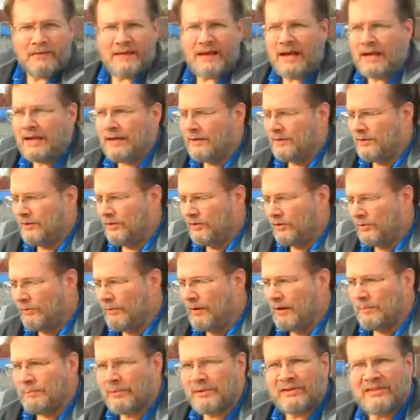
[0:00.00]
that
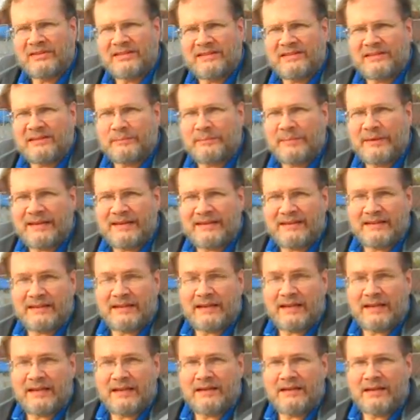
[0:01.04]
you are
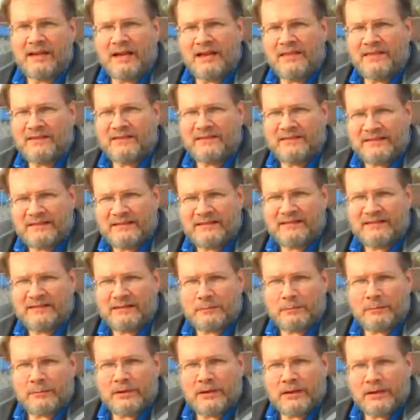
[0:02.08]
participating in the
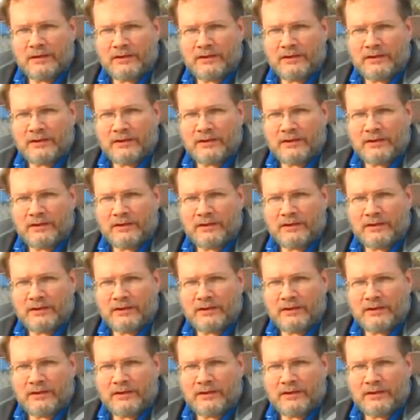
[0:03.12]
system.